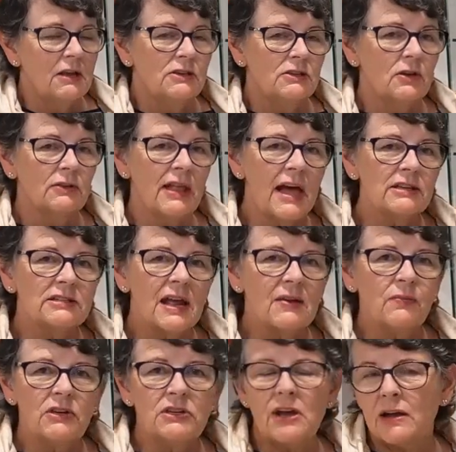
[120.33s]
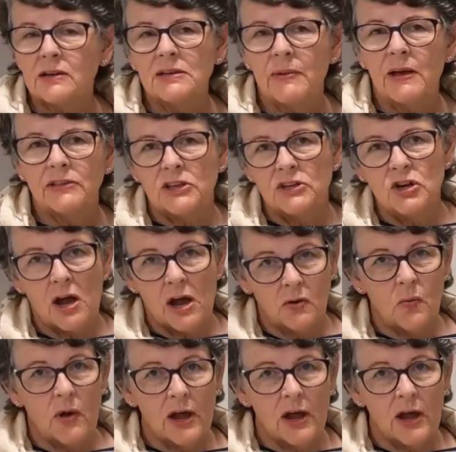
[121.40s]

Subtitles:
So last time we talked about the dog